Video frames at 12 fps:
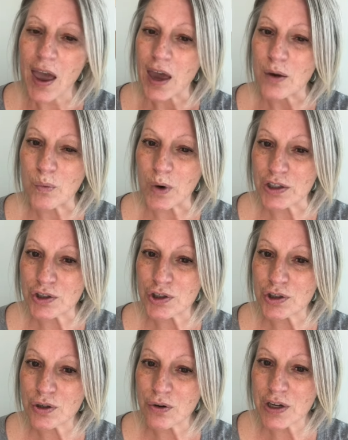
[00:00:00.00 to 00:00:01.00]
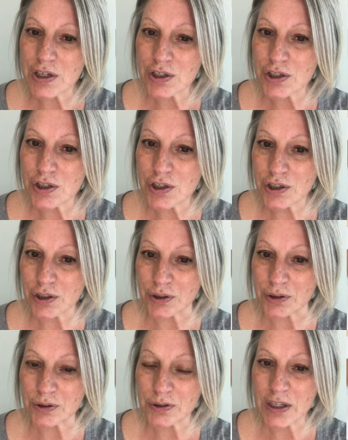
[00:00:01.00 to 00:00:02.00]
And what you're going to
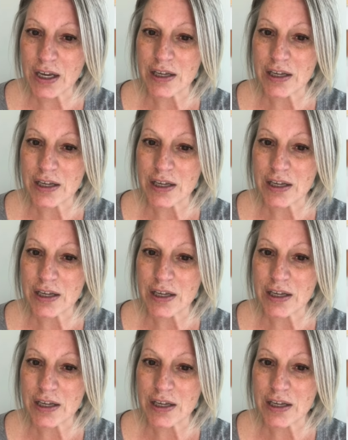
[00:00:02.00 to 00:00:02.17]
do